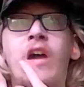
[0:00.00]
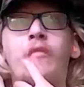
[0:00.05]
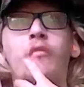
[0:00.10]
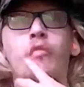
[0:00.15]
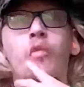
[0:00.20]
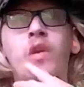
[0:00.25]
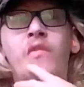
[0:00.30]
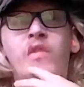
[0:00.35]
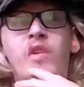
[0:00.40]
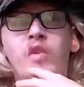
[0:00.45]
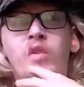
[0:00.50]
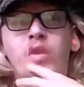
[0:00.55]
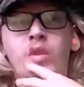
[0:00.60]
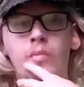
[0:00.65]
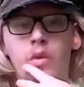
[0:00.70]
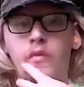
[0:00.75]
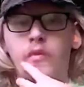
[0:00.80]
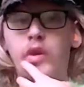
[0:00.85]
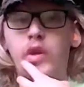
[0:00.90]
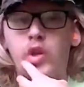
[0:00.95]
reviewed the
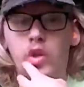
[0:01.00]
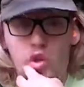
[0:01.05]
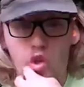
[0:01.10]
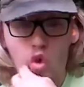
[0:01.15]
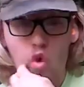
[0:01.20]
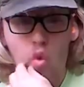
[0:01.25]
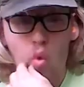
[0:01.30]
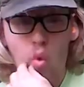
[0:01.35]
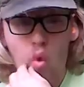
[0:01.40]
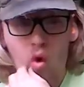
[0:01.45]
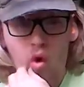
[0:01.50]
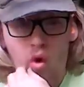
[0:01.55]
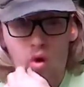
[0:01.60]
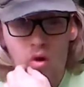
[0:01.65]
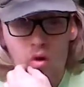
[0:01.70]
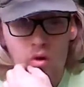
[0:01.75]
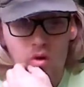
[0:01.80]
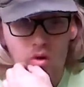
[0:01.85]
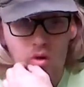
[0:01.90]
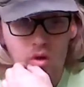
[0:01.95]
movie
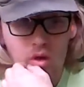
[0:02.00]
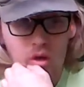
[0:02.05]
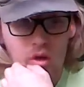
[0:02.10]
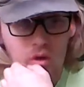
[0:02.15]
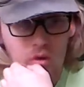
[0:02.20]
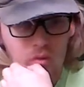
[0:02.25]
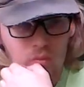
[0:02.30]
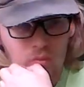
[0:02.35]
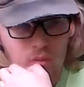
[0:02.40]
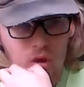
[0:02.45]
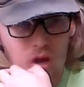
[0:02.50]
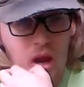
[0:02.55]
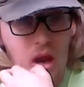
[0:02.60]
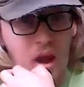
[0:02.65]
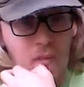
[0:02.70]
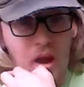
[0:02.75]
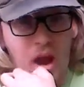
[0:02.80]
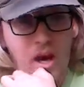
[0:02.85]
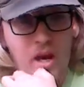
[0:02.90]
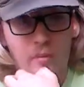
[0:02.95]
Duel
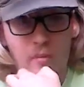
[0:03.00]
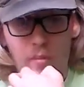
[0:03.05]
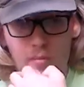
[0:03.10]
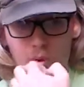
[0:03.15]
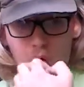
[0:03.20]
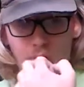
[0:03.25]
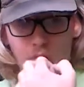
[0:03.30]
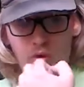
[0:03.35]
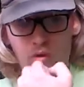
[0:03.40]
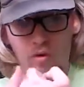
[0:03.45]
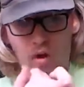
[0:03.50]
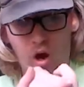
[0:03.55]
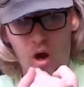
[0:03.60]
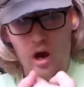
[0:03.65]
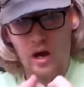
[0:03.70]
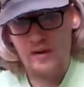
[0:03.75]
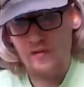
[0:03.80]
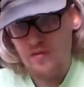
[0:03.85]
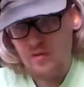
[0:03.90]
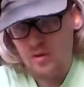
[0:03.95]
and Maximum
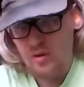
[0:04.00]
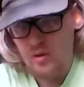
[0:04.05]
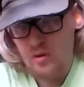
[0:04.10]
Overdrive.